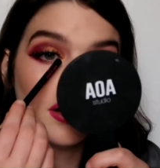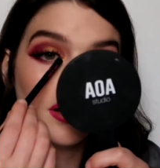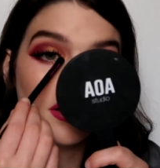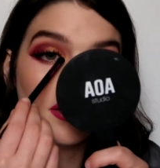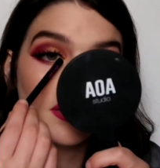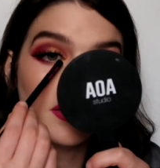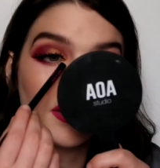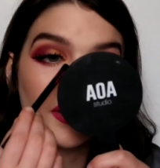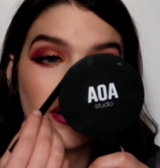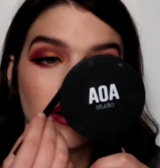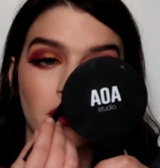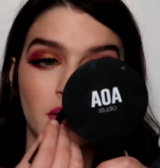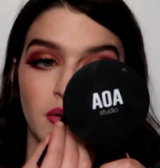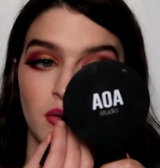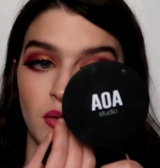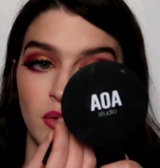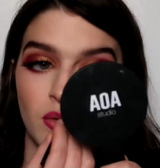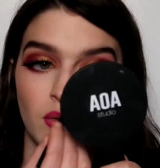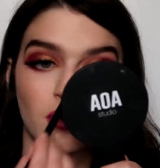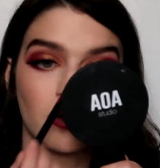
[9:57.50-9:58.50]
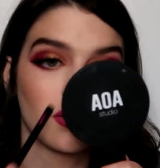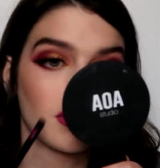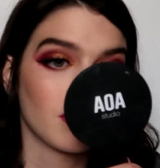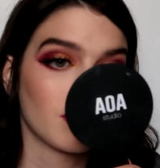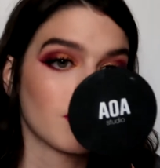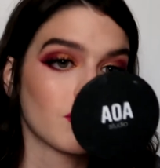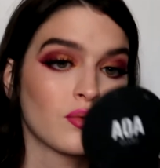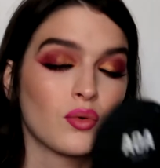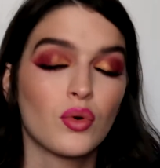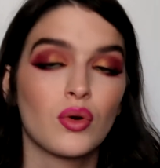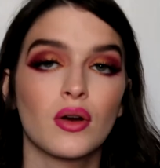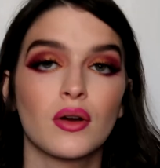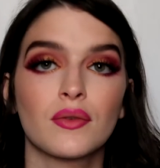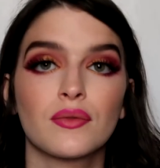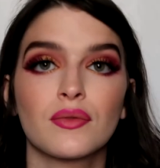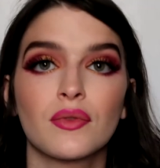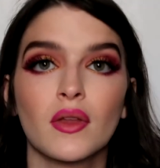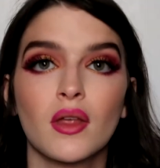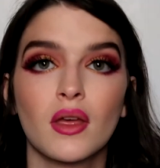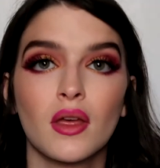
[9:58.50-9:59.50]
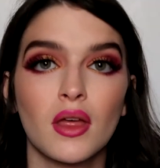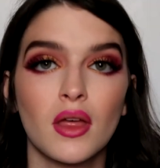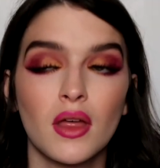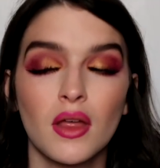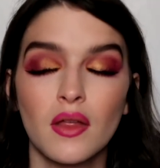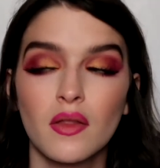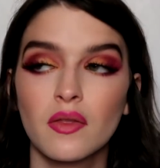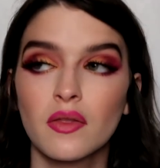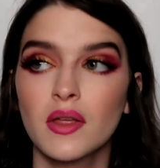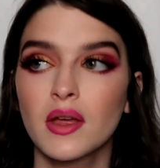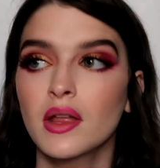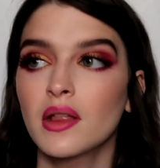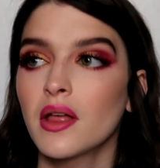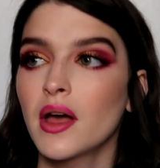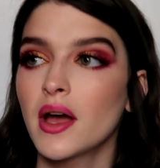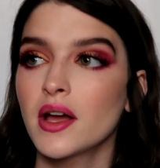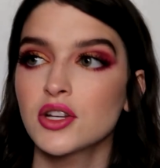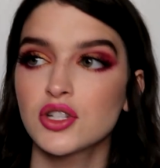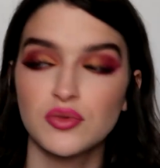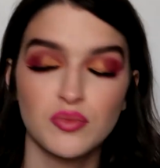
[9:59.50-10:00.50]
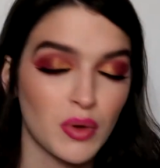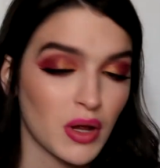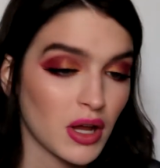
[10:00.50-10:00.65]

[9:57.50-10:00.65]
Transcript: in the inner corner for the lash